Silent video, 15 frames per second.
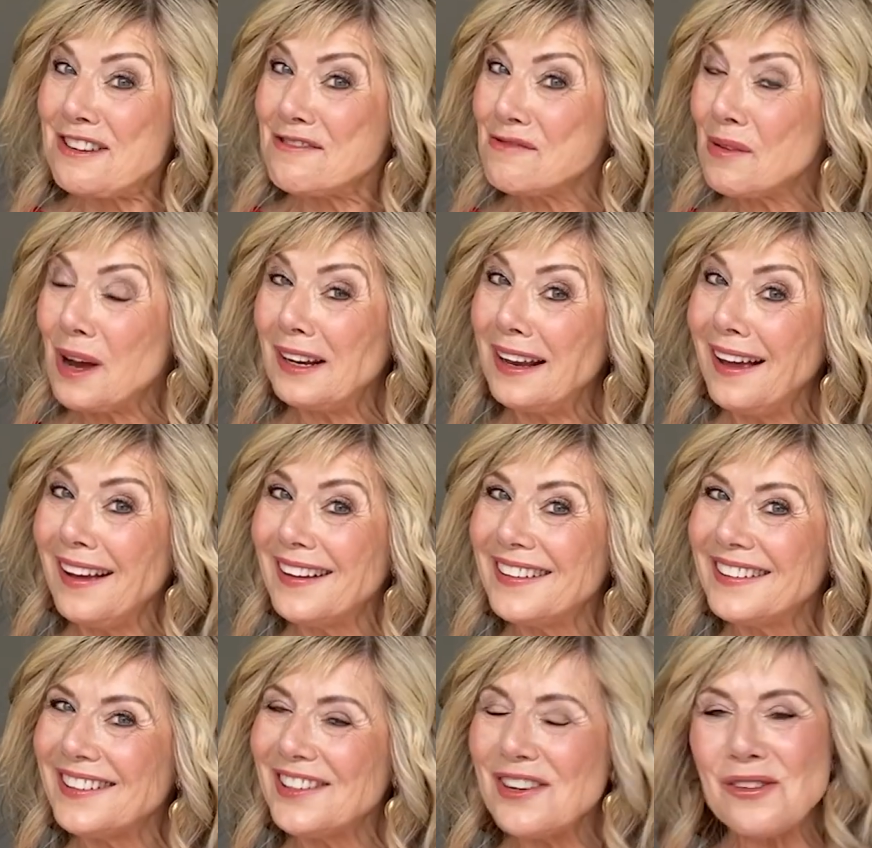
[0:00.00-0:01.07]
Voila,
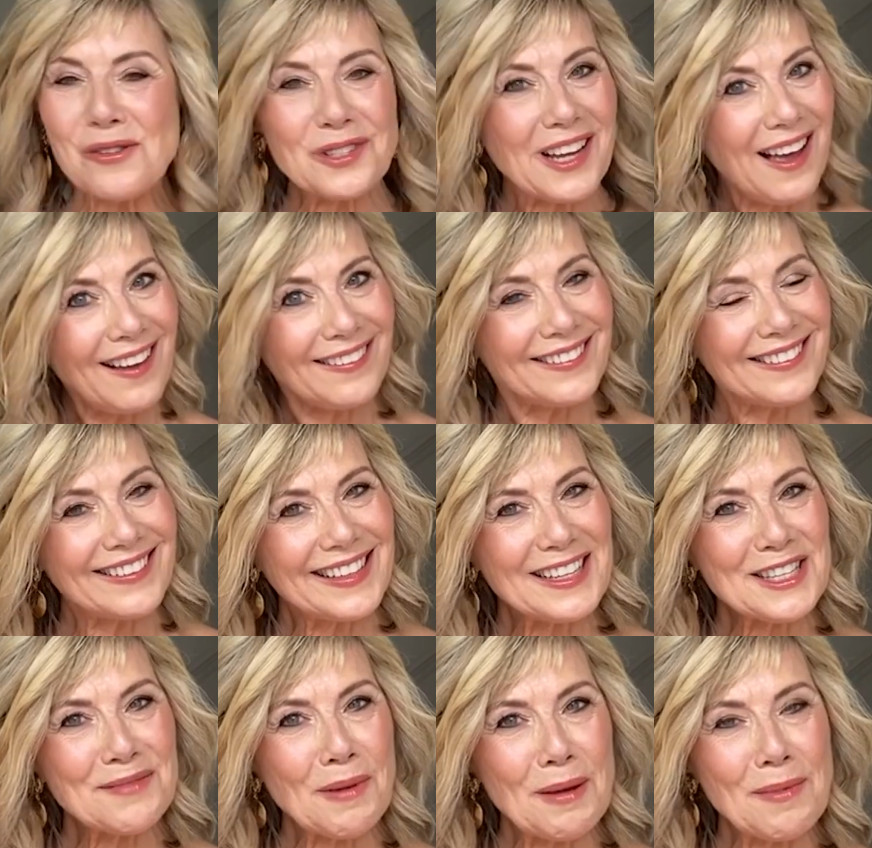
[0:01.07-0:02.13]
all done.
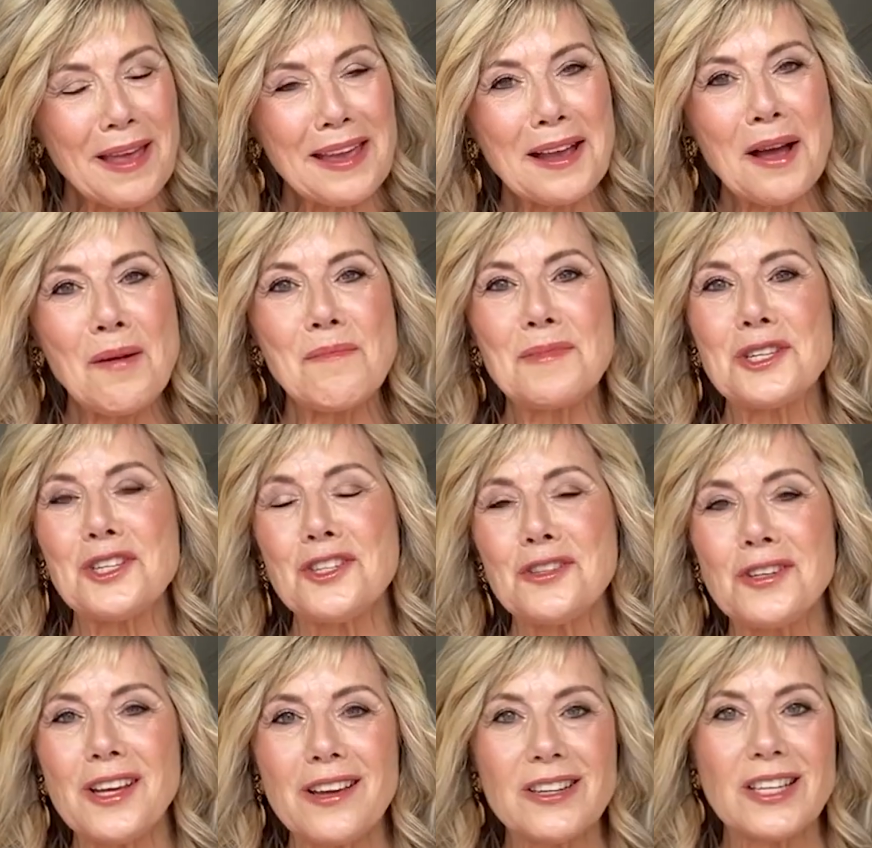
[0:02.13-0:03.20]
Here's my makeup, my
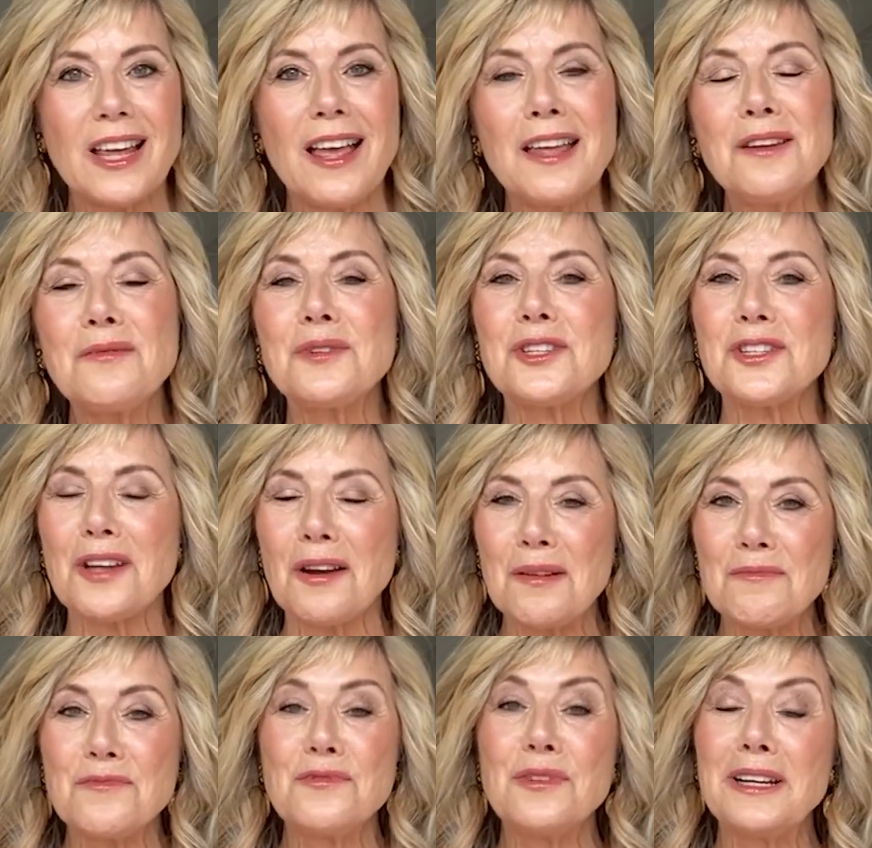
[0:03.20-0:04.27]
Studio 10, which
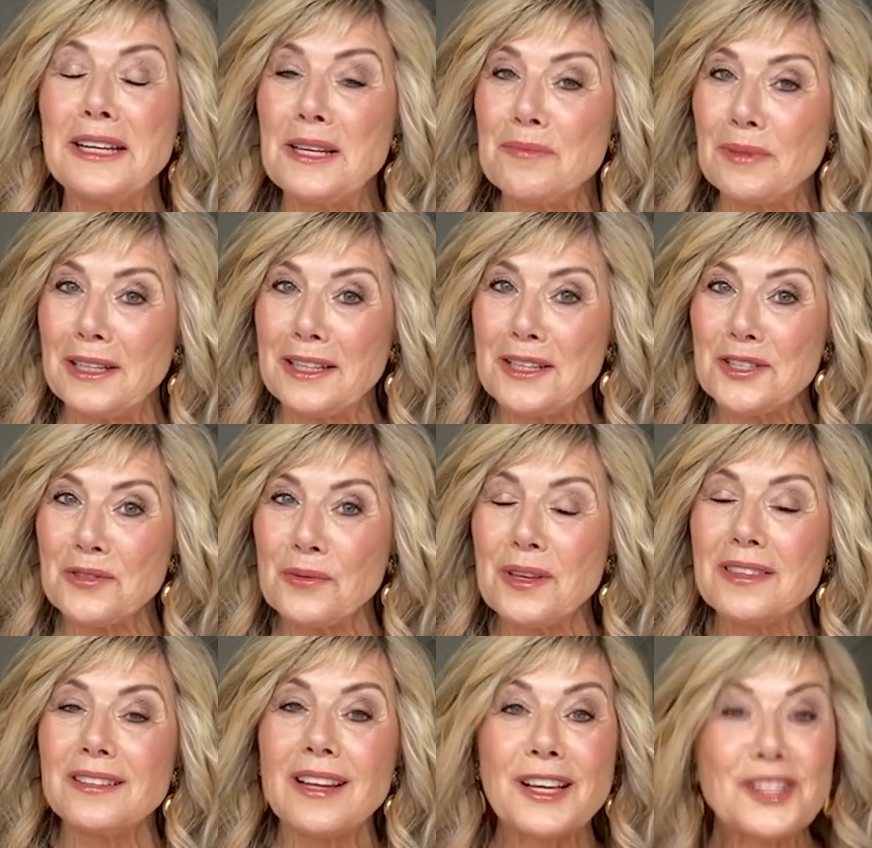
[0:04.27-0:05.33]
I'm really pleased
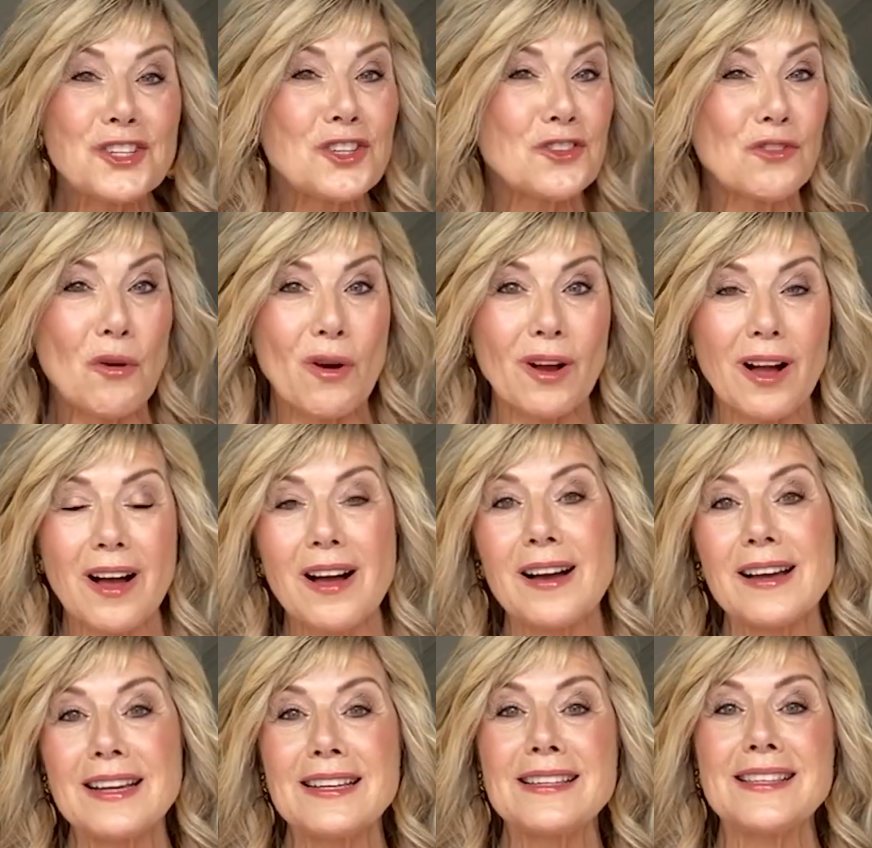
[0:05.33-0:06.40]
with. Nice strong
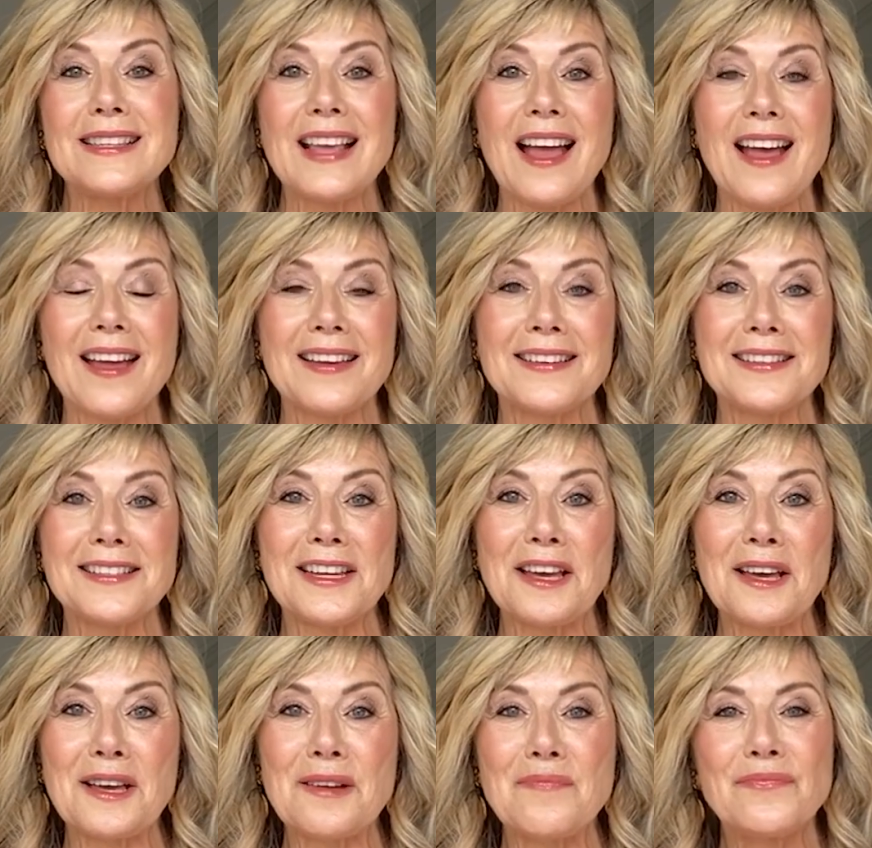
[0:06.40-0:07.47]
eyes and
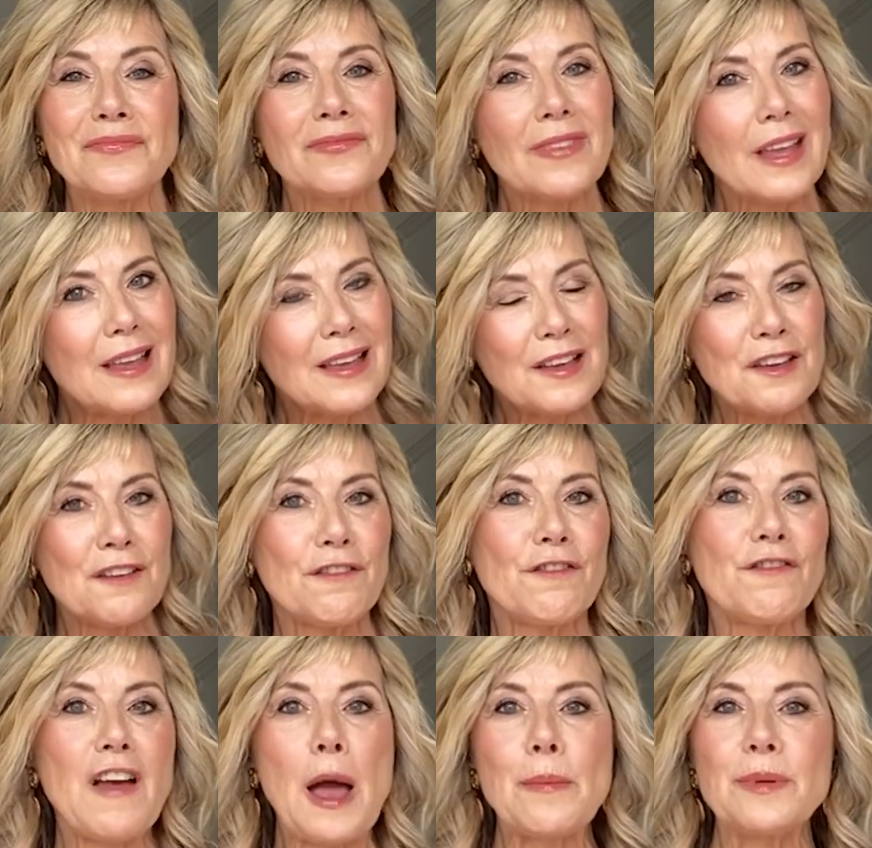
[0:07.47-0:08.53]

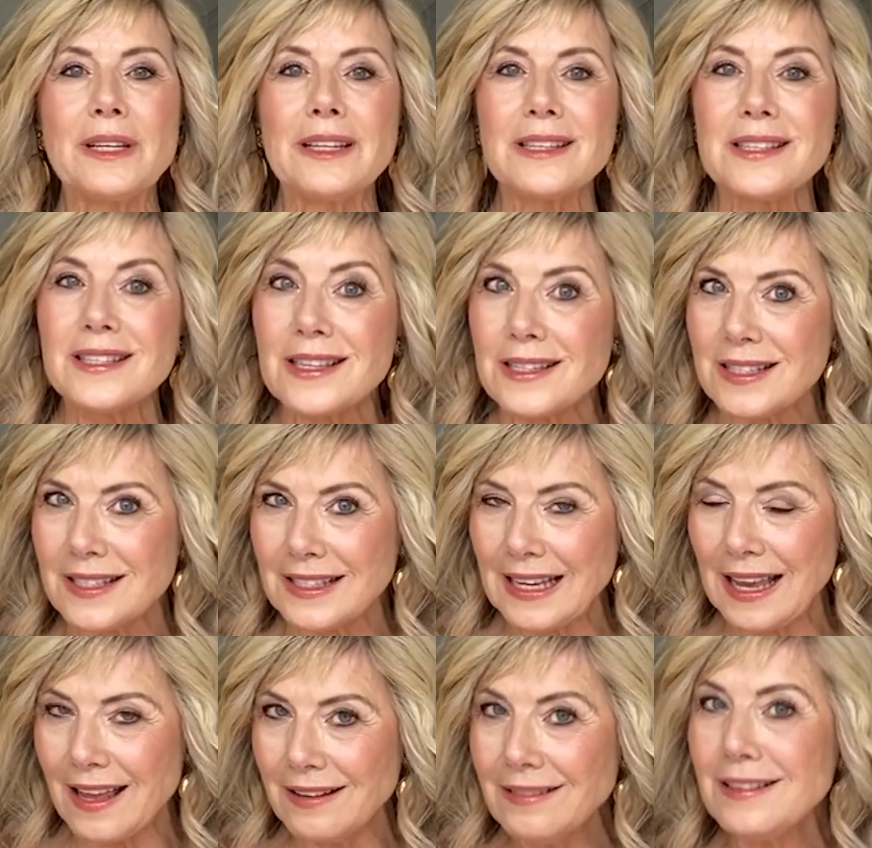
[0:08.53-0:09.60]
fabulous
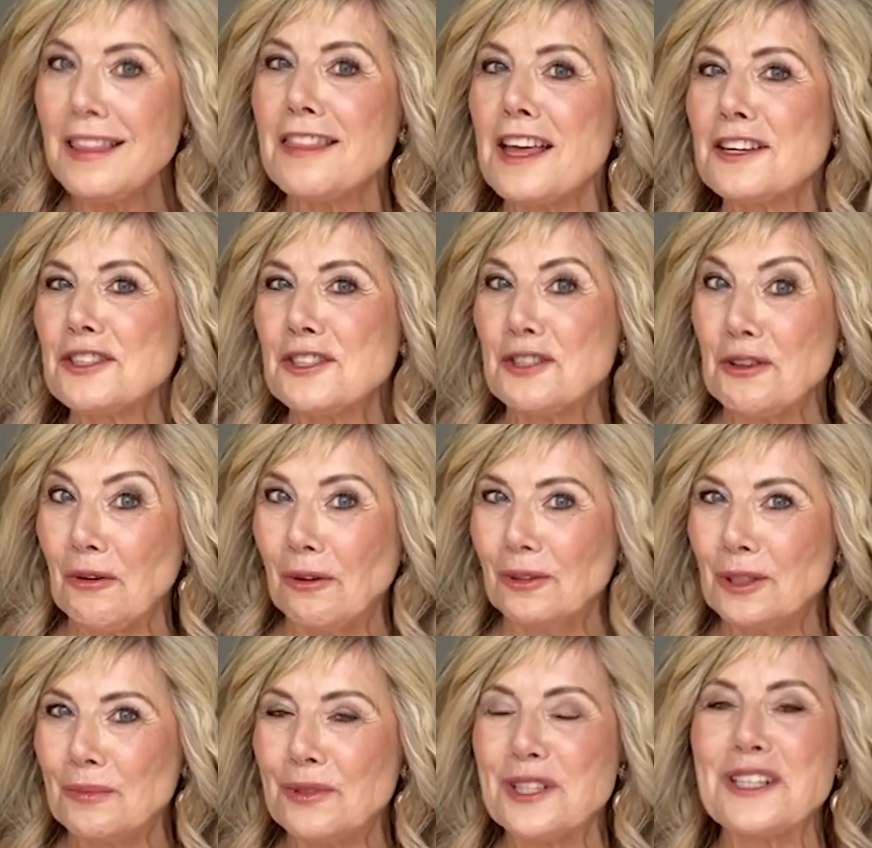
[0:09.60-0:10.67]
skin, thanks to all
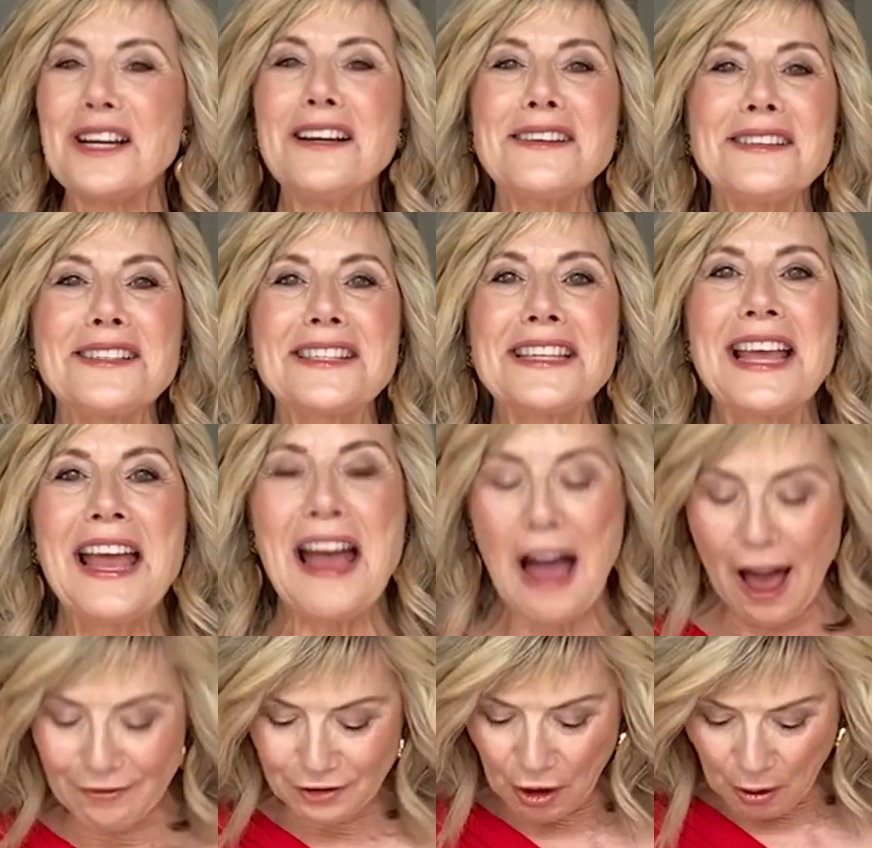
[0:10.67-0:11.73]
the products.
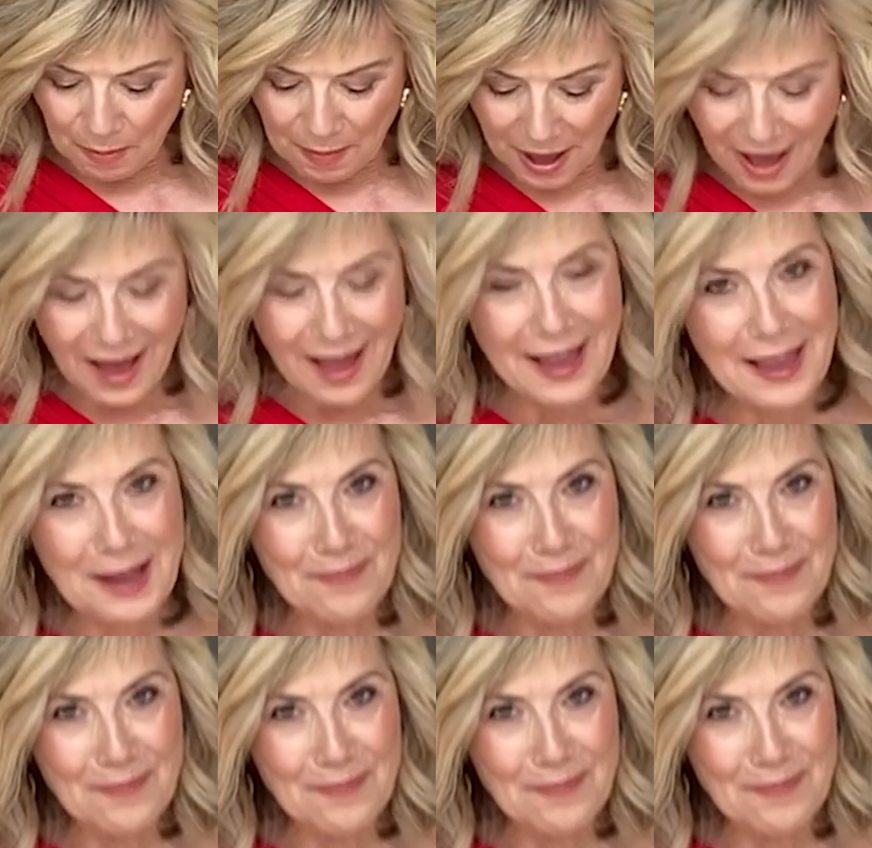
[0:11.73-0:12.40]
I've got my